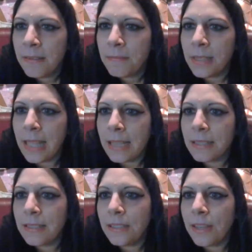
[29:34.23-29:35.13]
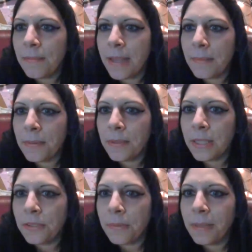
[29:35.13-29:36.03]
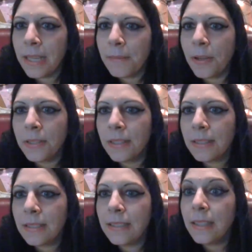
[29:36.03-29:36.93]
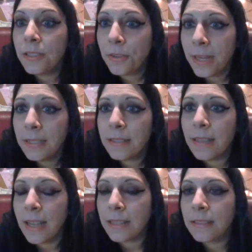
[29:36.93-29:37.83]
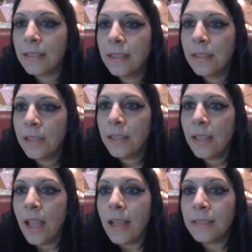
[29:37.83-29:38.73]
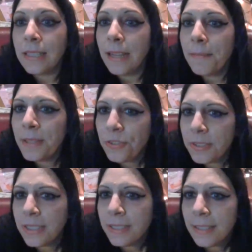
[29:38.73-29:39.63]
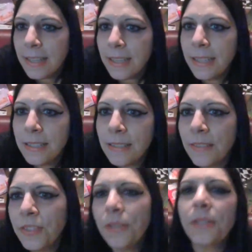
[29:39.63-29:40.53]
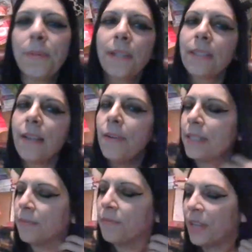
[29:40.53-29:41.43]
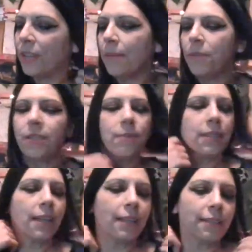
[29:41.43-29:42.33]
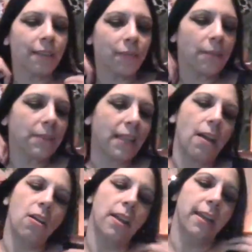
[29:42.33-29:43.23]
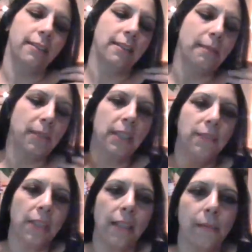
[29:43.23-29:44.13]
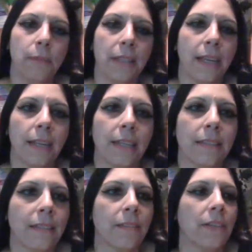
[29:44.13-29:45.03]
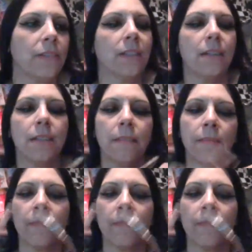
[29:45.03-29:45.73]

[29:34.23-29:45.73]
My last DJ map, I really enjoyed playing. Where trance acts. See, I'm interested in that kind of stuff too. It's weird because I always figured that music was the kind of stuff when I'm like, okay, it's time to leave the club when that kind of stuff comes on.